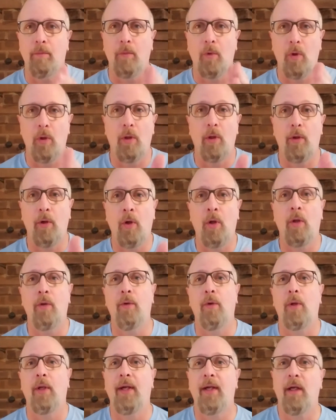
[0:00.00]
All in all,
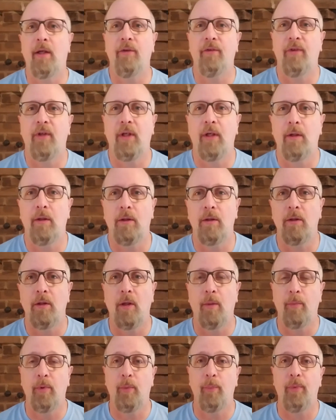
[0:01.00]
though, like I said in a
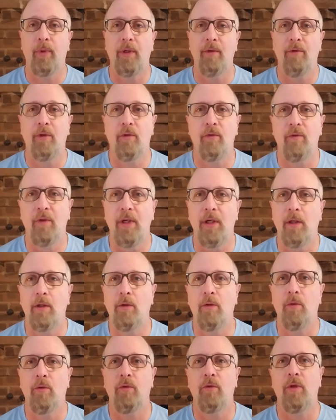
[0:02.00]
couple of previous
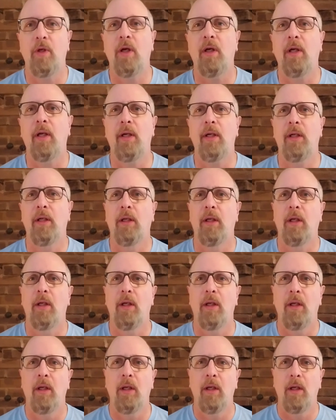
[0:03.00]
videos, God
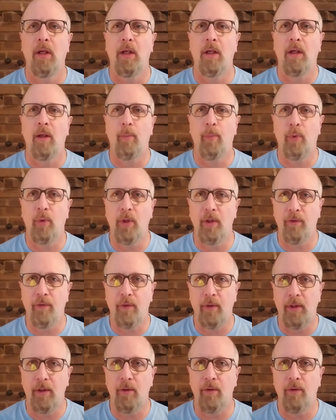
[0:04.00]

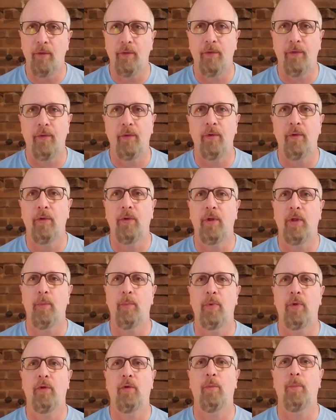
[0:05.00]
appoints leaders. He
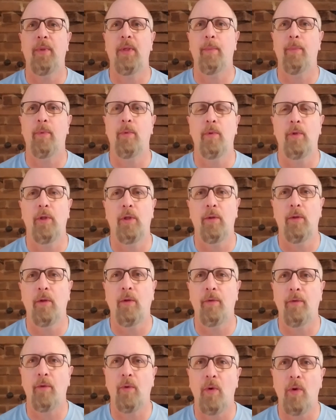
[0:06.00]
puts people in
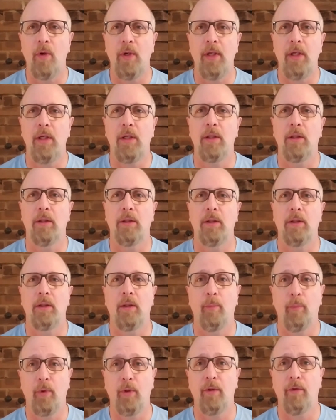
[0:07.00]
authority.
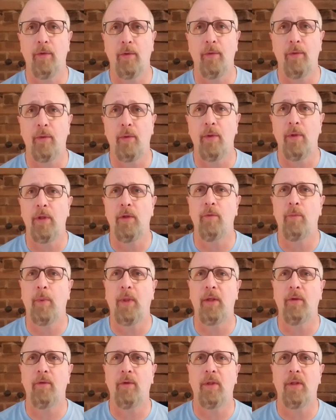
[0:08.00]
He appoints authorities,
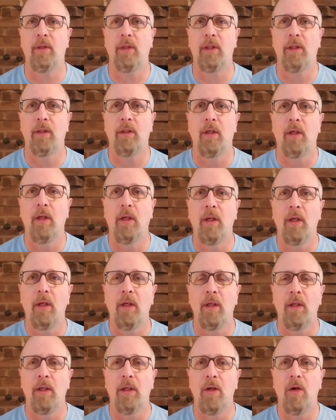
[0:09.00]
basically,
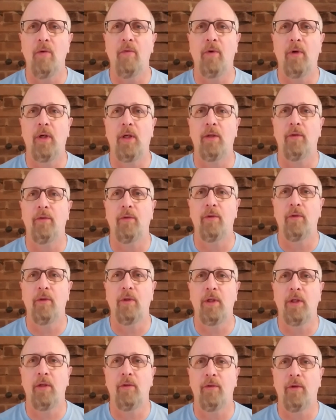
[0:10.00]
over us.
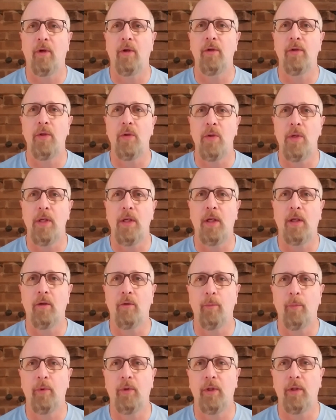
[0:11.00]
And it's our duty
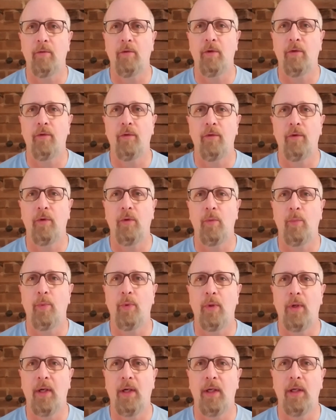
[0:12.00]
as believers to
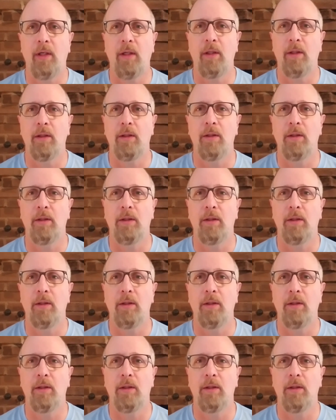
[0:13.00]
pray